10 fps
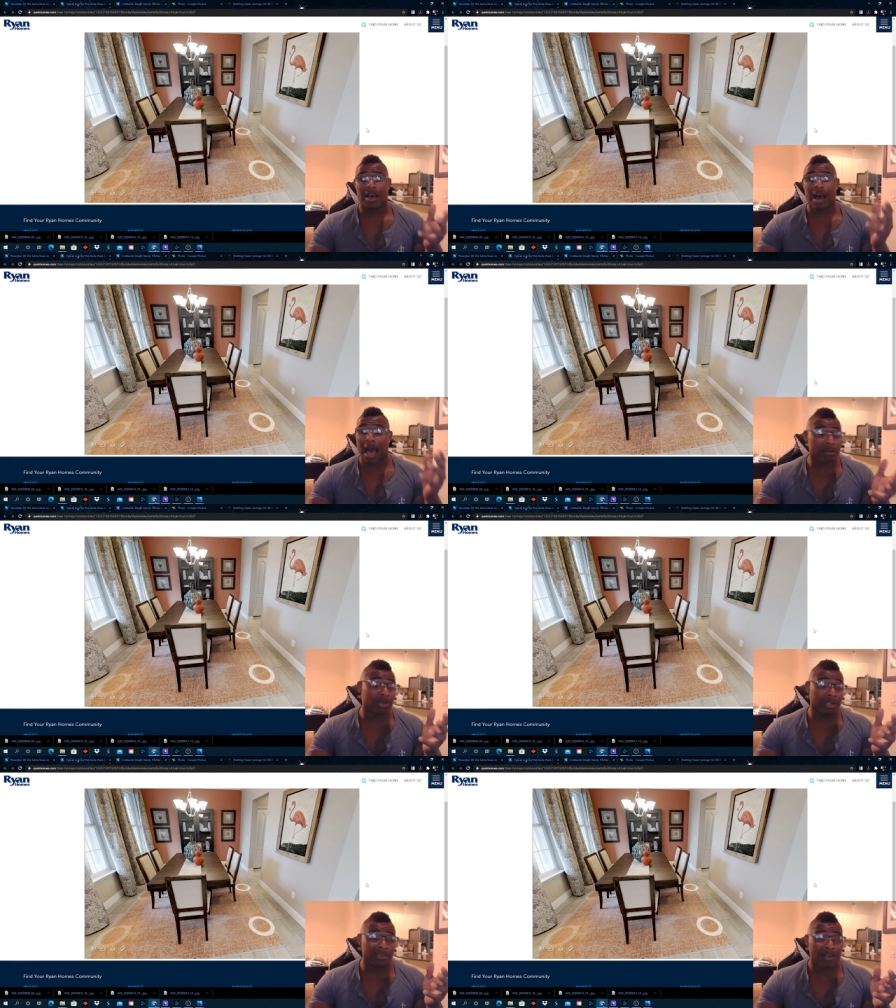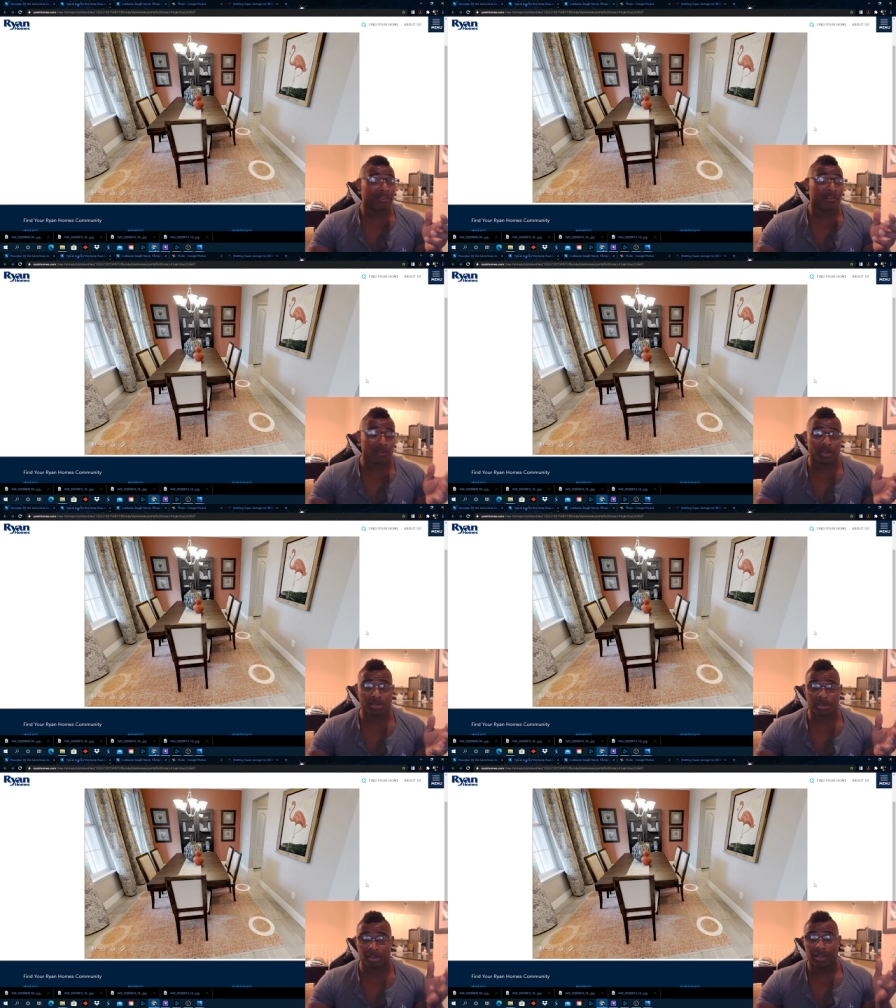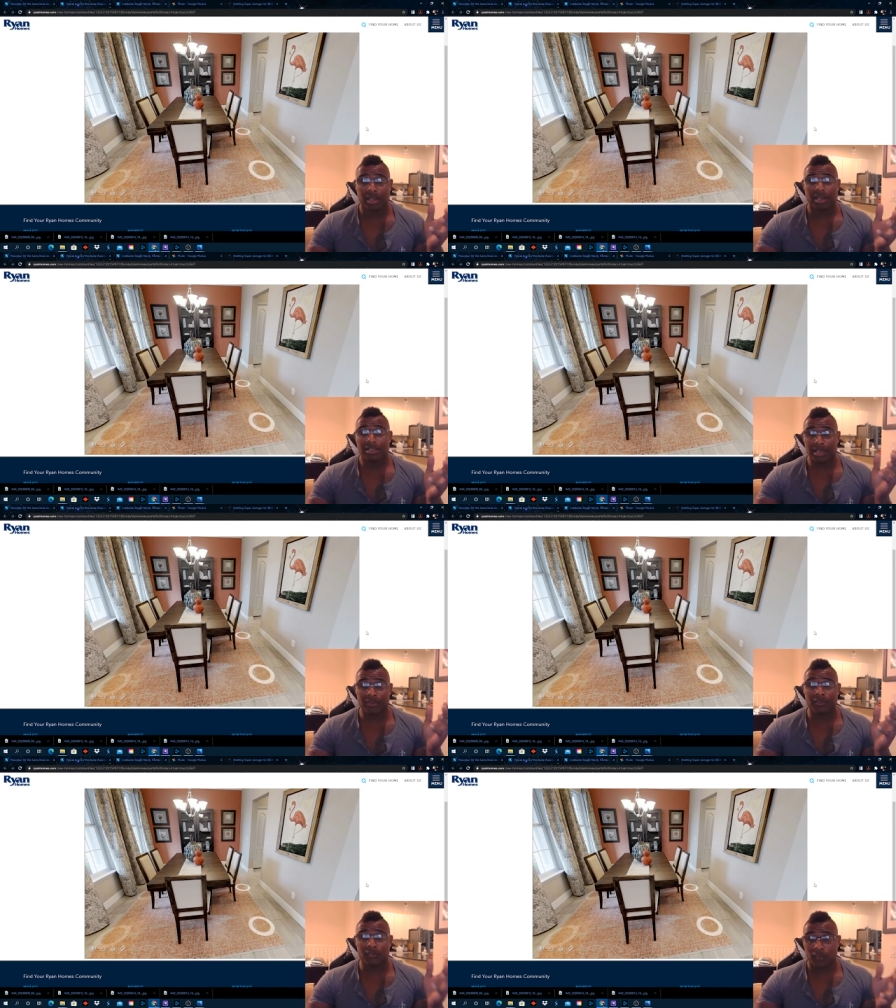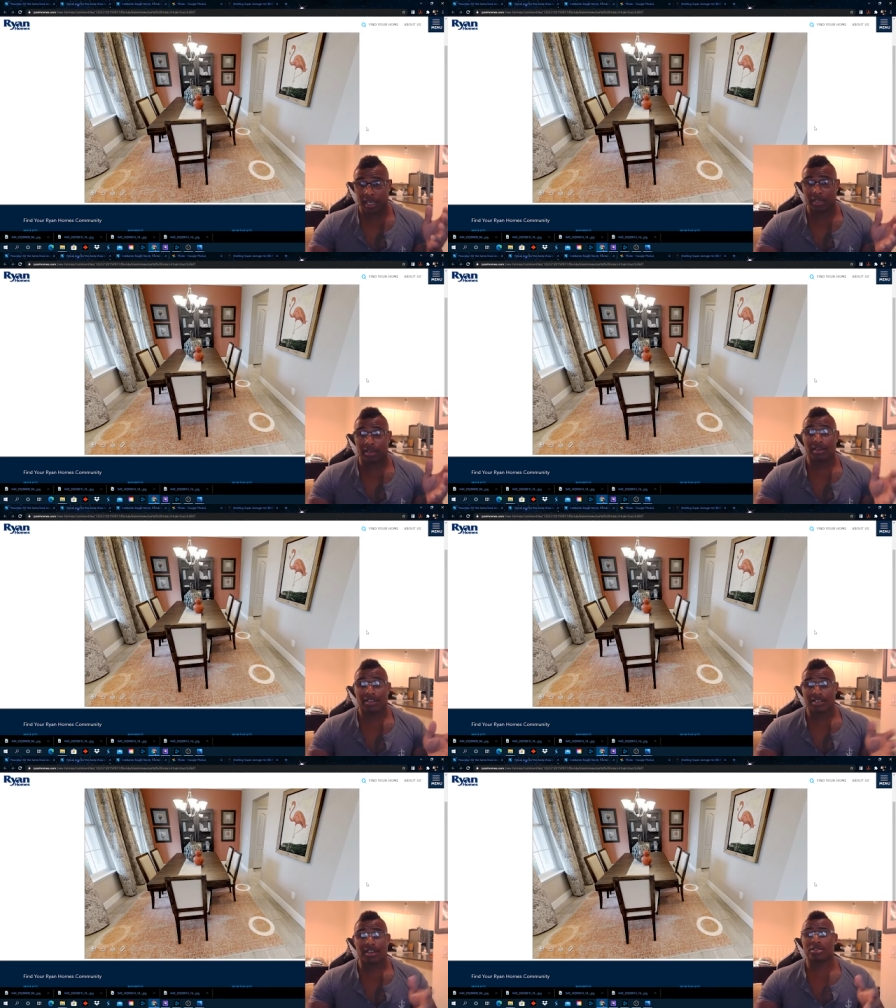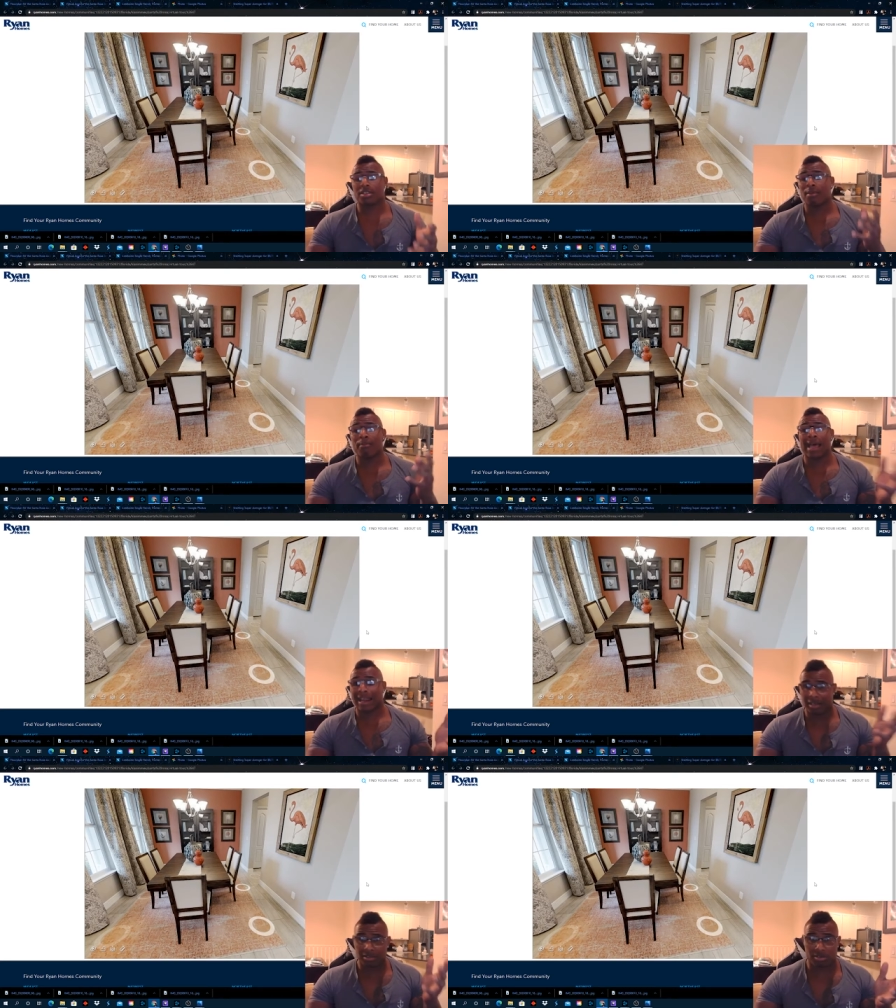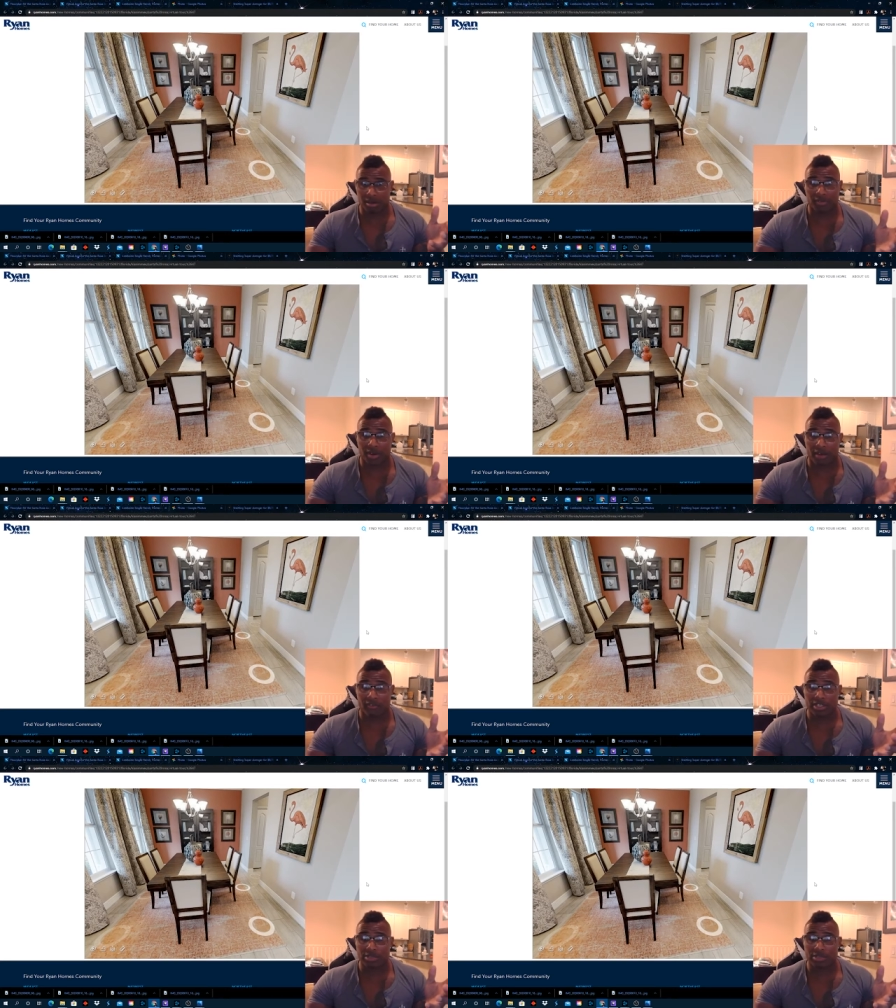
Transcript: I don't even have the furniture to even fit such the magnitude of an office.